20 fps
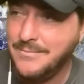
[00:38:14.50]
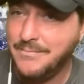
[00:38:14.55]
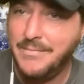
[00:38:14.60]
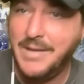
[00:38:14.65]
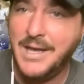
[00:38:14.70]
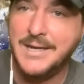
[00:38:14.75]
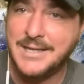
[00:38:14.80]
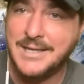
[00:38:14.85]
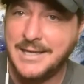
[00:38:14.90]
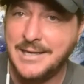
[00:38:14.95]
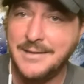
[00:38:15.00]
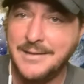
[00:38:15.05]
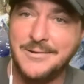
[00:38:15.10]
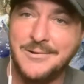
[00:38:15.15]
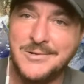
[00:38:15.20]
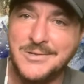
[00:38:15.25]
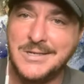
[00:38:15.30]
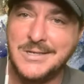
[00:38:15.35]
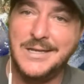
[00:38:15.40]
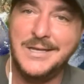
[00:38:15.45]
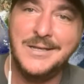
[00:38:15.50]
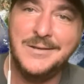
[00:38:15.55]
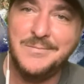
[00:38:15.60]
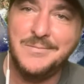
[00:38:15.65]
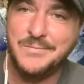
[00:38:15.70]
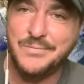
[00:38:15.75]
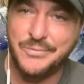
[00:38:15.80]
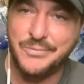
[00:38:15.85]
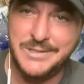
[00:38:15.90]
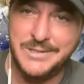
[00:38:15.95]
met killers
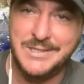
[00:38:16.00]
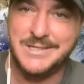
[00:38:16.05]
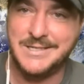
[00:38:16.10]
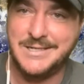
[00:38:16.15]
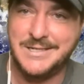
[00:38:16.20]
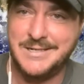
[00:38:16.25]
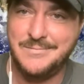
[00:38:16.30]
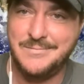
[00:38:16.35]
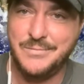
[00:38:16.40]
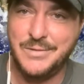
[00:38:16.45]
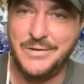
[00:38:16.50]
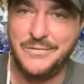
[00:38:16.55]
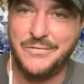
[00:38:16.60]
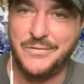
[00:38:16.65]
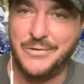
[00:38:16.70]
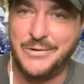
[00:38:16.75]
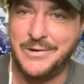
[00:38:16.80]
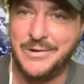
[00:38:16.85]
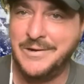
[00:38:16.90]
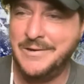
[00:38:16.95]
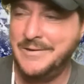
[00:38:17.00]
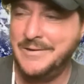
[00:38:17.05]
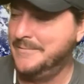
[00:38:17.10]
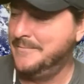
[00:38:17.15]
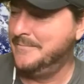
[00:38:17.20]
in prison before,